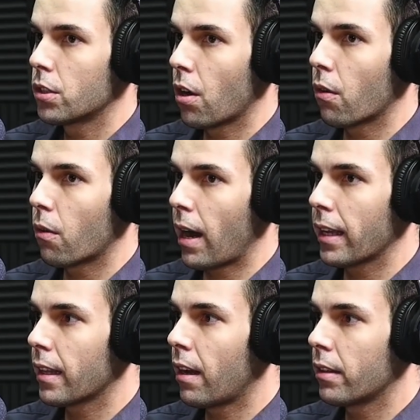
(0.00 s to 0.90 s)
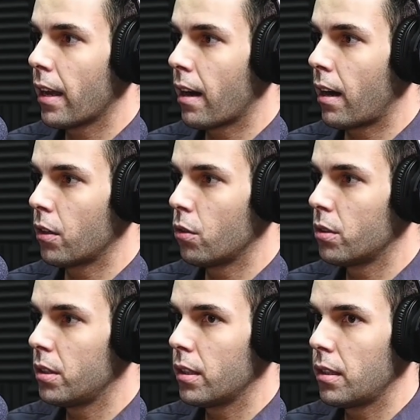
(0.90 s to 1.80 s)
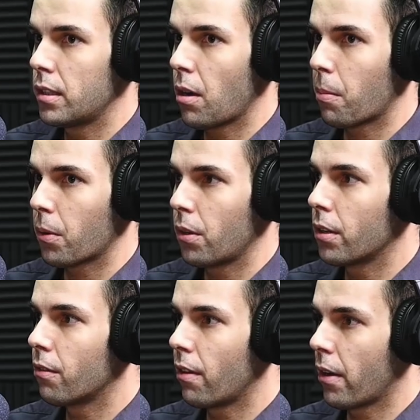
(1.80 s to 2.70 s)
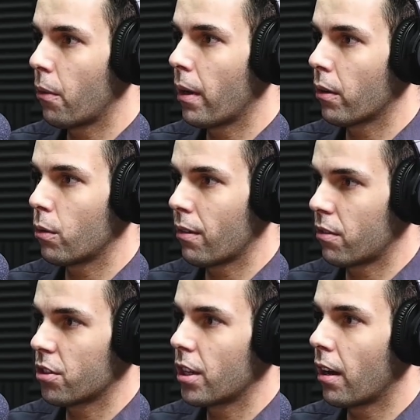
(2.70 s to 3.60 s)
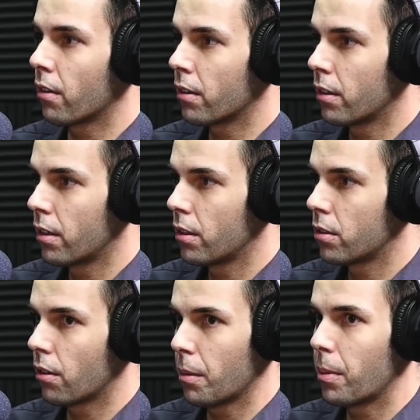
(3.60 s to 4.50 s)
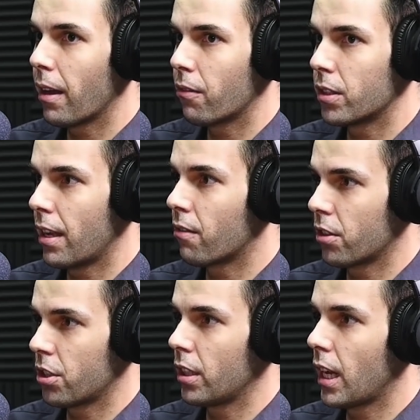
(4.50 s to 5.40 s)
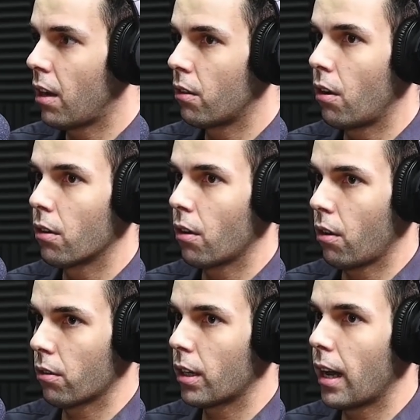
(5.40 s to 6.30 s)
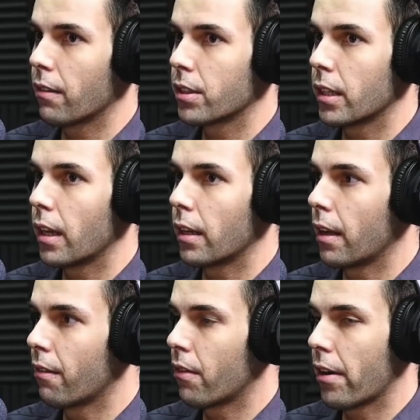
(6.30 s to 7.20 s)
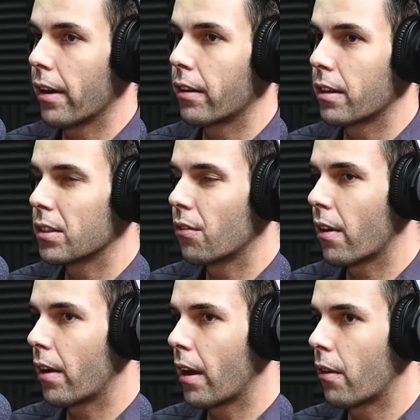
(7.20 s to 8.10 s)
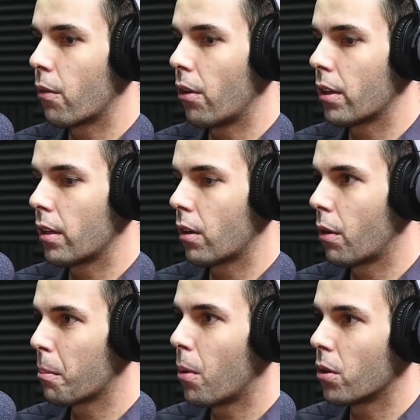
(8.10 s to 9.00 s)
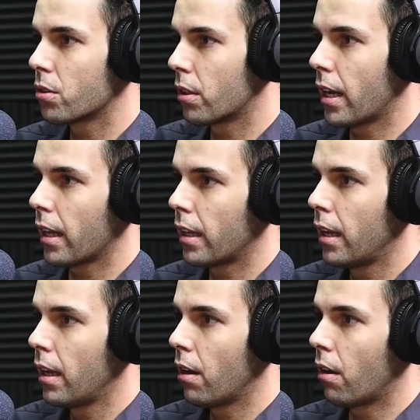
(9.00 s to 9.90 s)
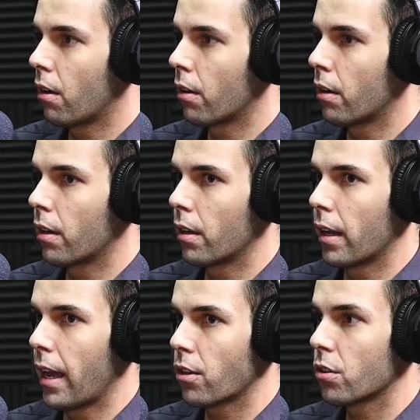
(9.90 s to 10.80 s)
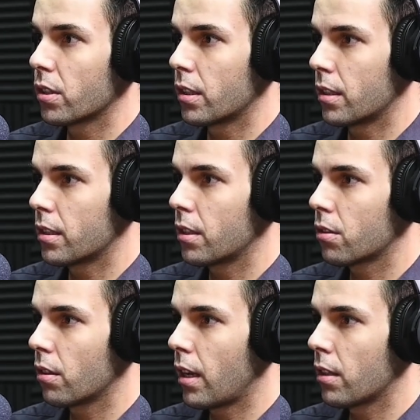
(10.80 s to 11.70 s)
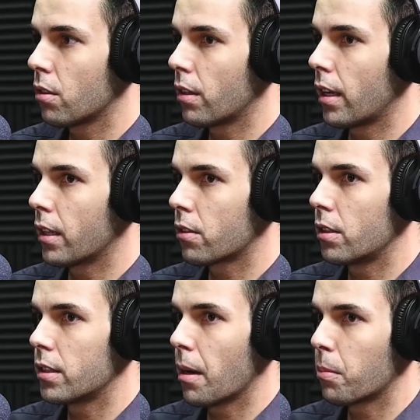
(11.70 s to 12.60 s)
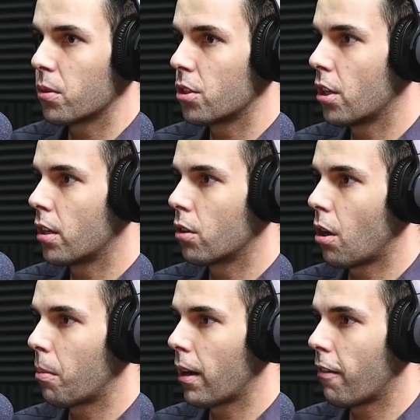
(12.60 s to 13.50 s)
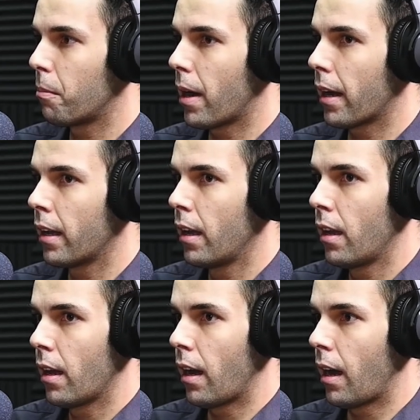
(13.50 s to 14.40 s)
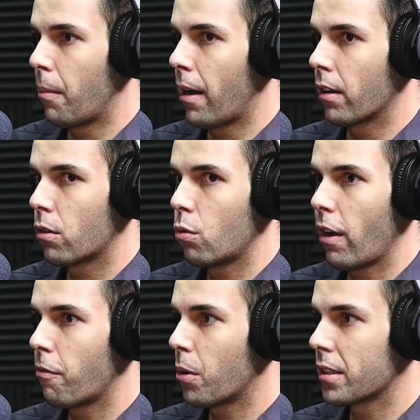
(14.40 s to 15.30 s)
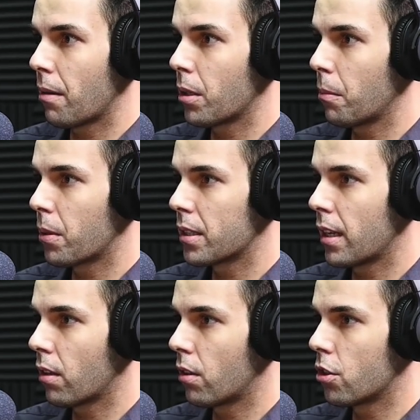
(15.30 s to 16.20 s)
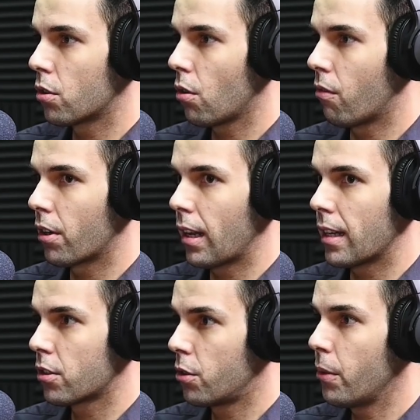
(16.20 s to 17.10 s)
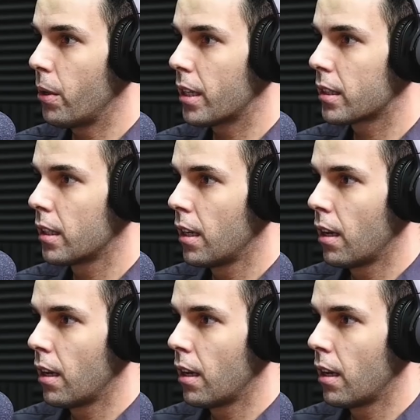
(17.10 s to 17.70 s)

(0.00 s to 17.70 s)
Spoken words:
So right now they are using this opportunity very well to average down. So EPF is averaging down on gloves and they are very aggressive. I wrote a quick post on that, on the actual statistics on that. So they increased their position in Top Glove by about 12% just over the last 3 weeks.